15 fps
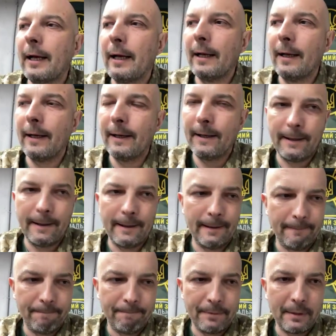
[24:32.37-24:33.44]

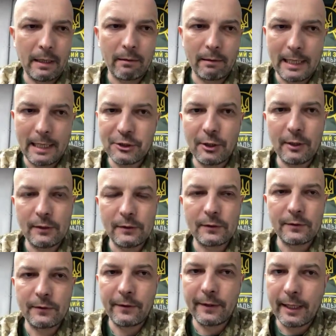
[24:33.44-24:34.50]
um,
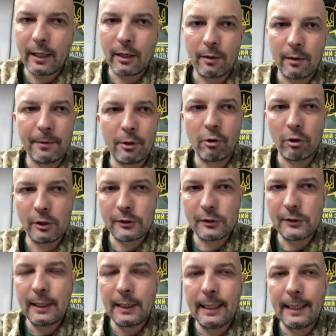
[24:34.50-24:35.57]
Russians there
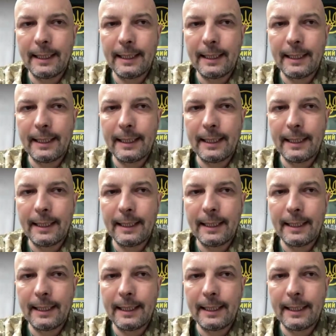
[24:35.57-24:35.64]
because